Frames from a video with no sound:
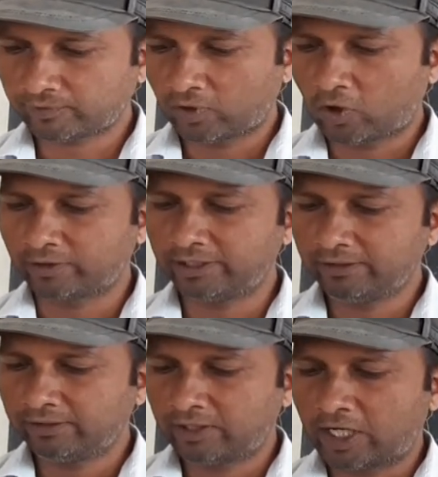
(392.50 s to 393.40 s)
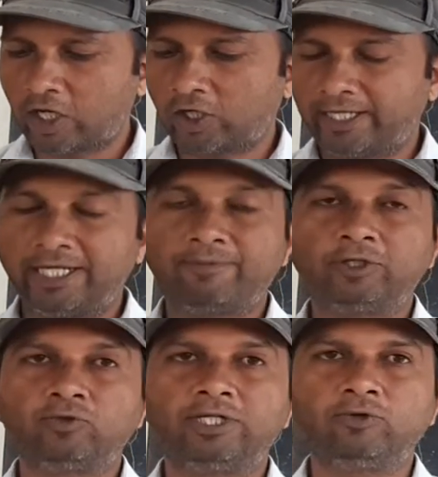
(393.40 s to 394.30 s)
on the are able
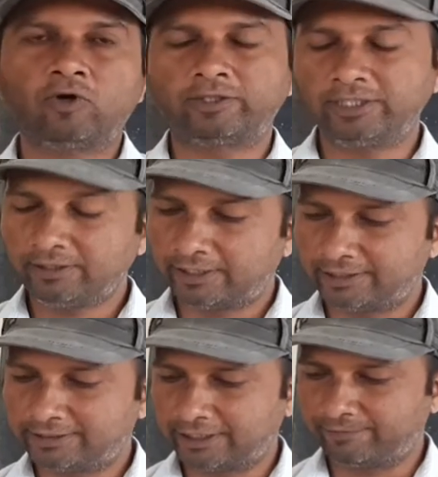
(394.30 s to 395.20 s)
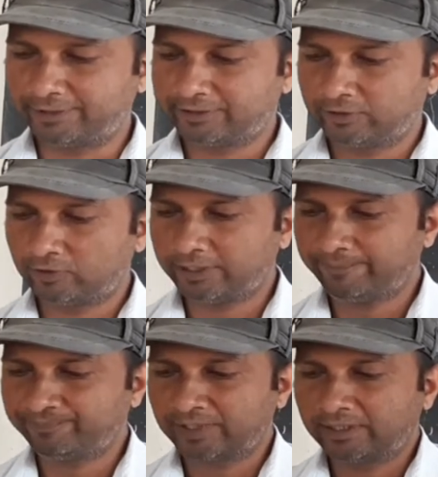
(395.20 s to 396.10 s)
to live on the earth surface. Okay.
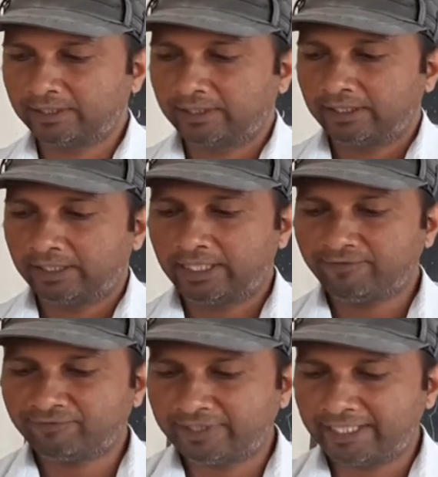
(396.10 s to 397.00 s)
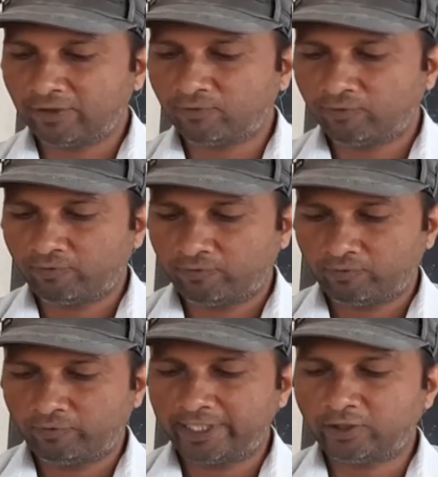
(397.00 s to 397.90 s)
If there
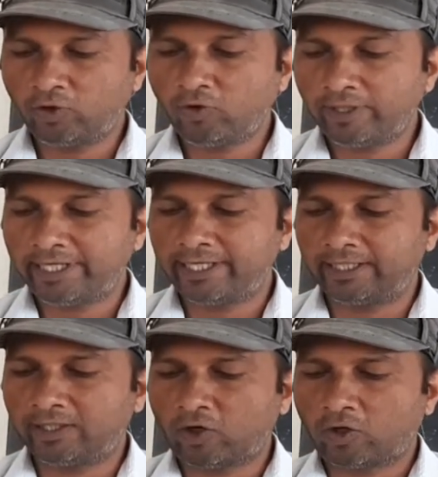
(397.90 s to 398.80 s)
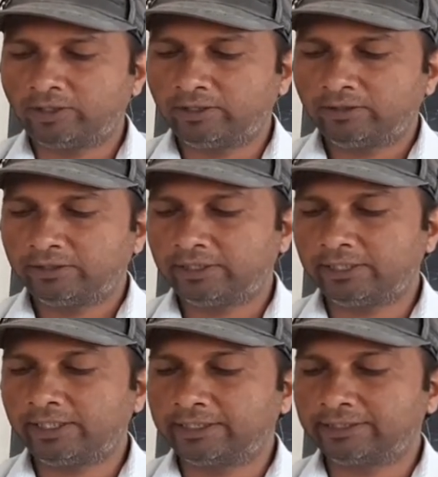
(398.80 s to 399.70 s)
were no air on the
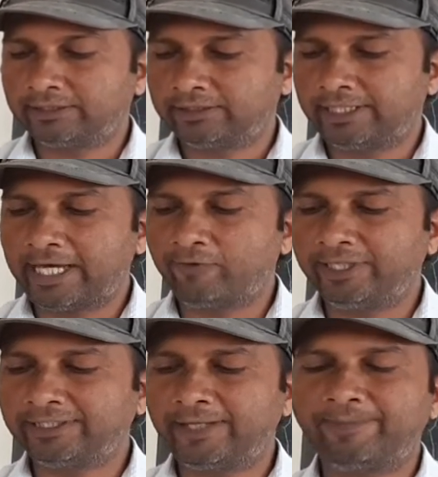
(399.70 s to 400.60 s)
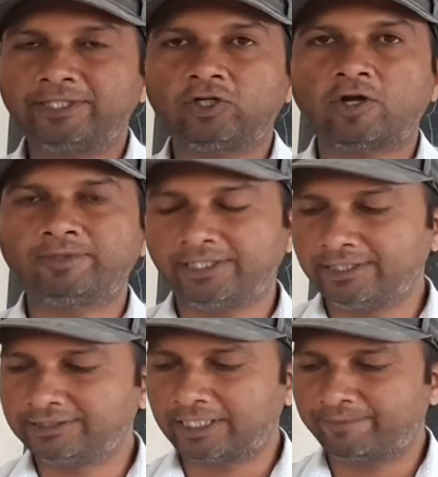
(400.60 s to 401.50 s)
earth, the average temperature of the
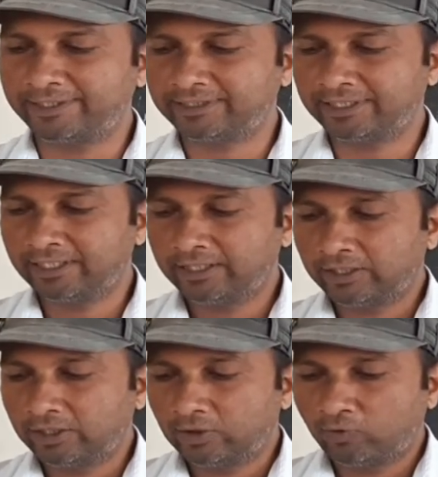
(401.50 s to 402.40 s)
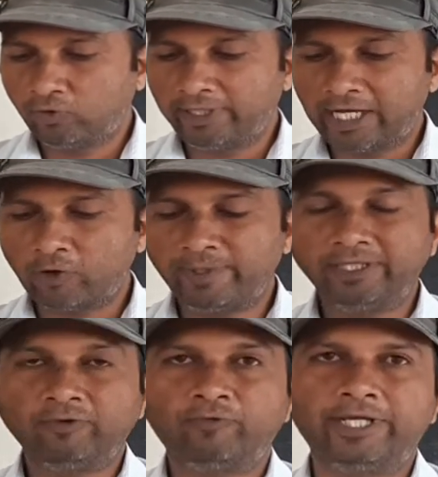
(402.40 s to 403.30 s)
earth surface would have
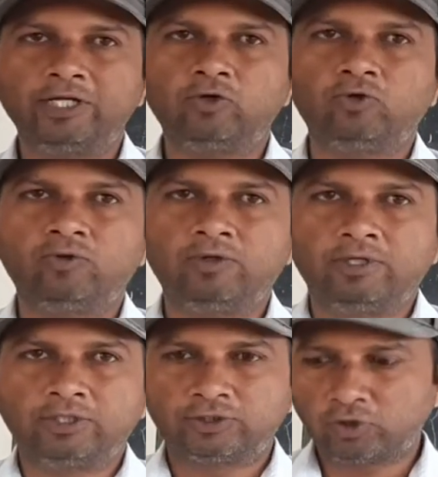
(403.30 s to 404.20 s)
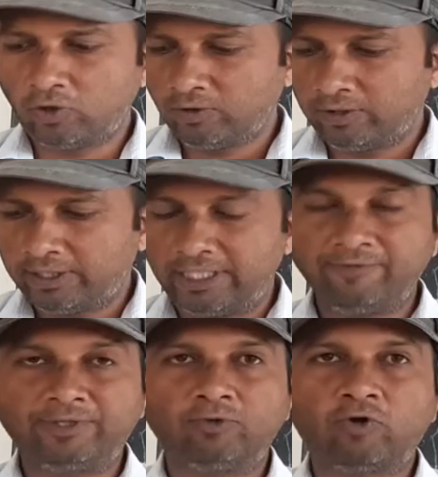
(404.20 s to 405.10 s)
been very low. So
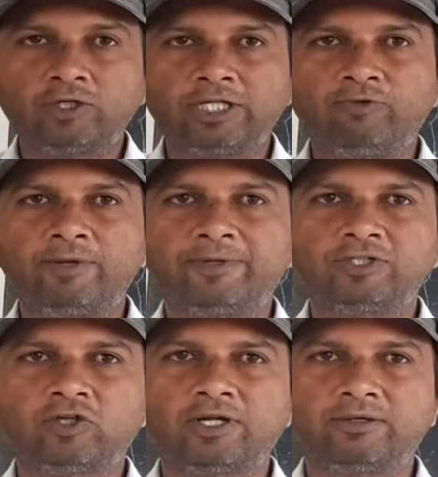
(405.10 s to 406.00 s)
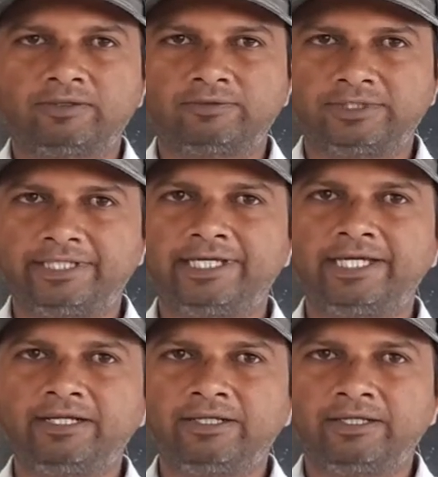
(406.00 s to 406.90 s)
if the water vapors or the
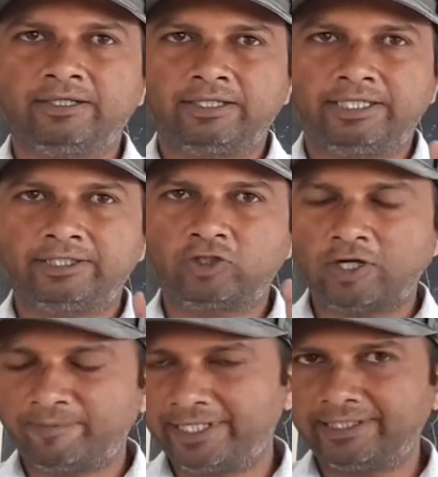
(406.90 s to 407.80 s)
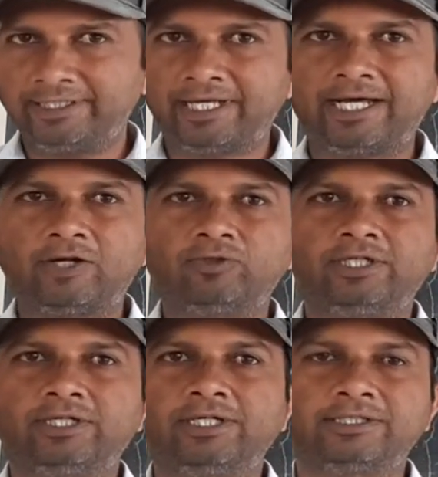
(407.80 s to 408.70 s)
air is not present around
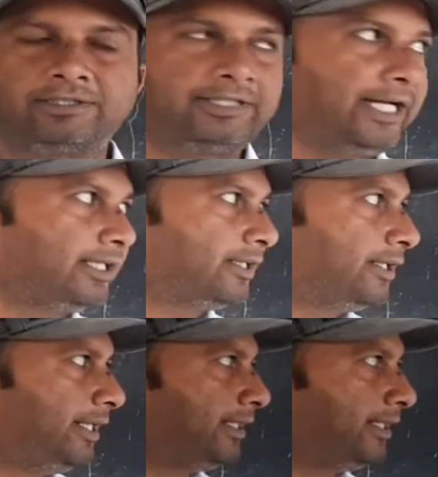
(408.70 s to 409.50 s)
the earth, that heat